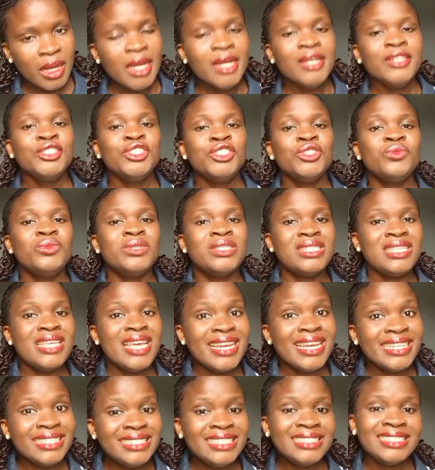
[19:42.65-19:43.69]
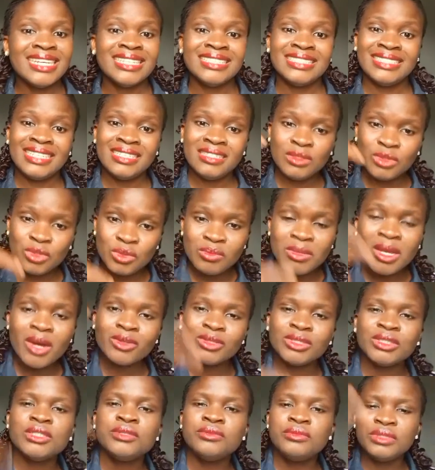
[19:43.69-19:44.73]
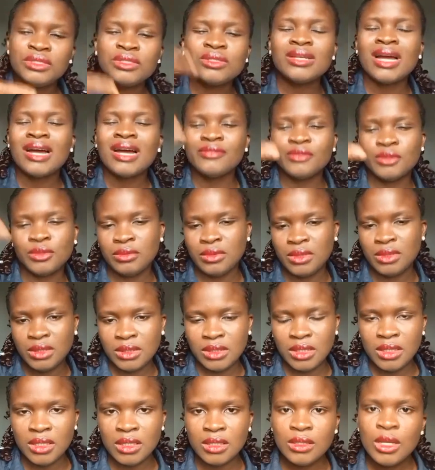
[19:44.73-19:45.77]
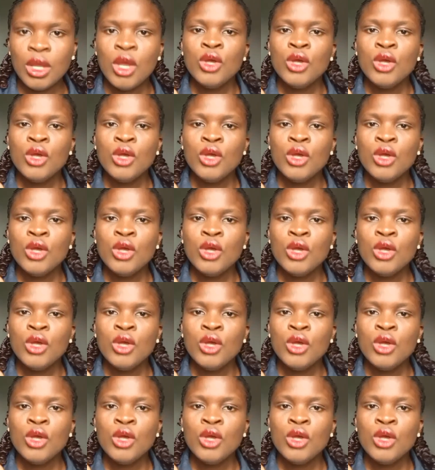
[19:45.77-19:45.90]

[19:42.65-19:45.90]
She will still edit and send it to me. I'll still have to read it again.